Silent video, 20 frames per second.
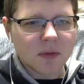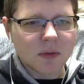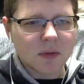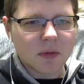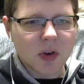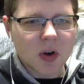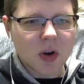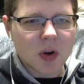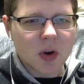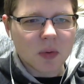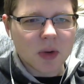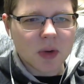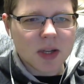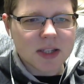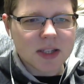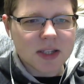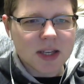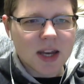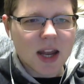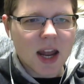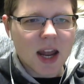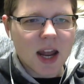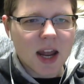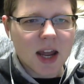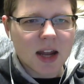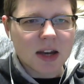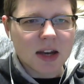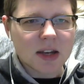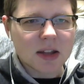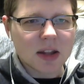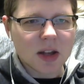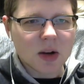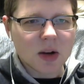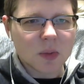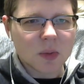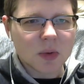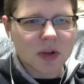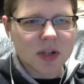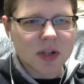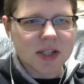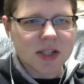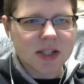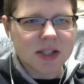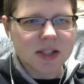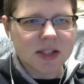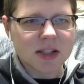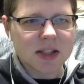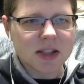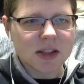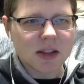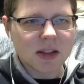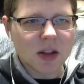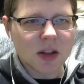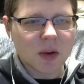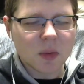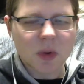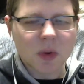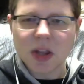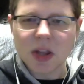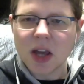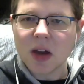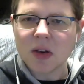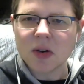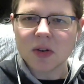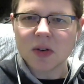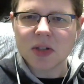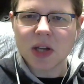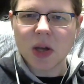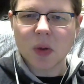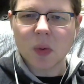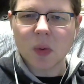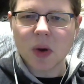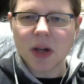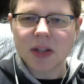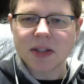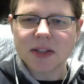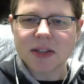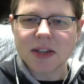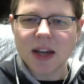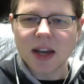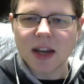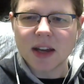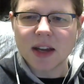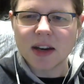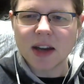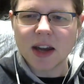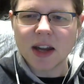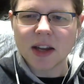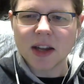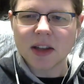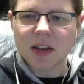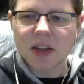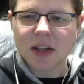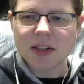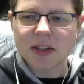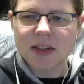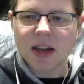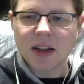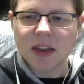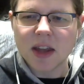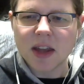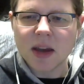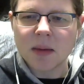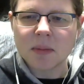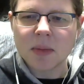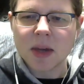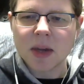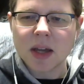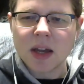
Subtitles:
for no reason, and there were the Undertale ones, and I clicked on them